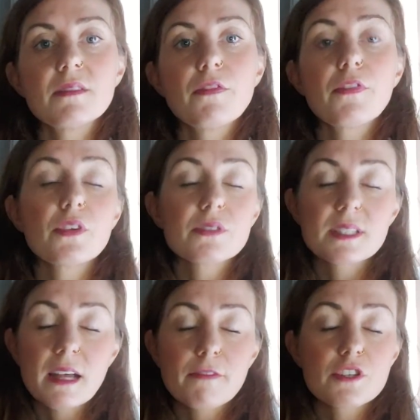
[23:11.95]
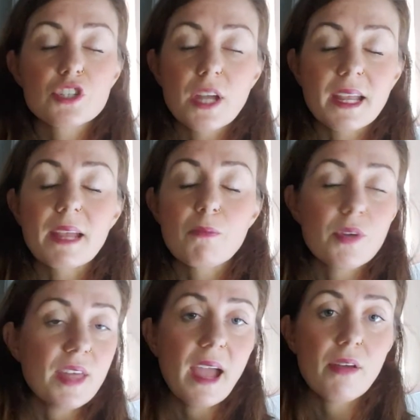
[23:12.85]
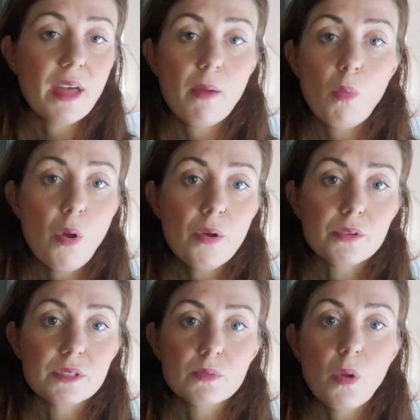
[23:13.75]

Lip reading: for yourself to check in with how that was.